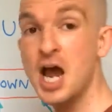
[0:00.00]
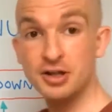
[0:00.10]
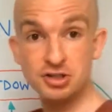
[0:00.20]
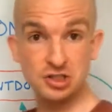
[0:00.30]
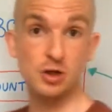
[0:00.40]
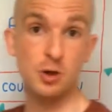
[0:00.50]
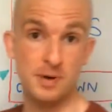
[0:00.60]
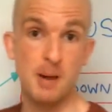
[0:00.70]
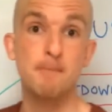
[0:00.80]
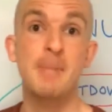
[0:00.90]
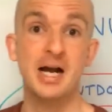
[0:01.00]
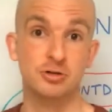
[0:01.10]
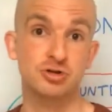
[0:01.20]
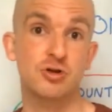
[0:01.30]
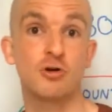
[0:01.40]
And this is going to be a
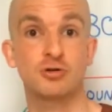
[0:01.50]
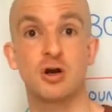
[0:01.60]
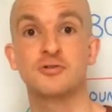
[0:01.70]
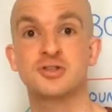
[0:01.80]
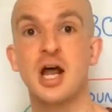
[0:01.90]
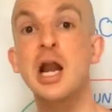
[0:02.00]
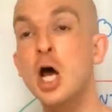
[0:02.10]
milestone content.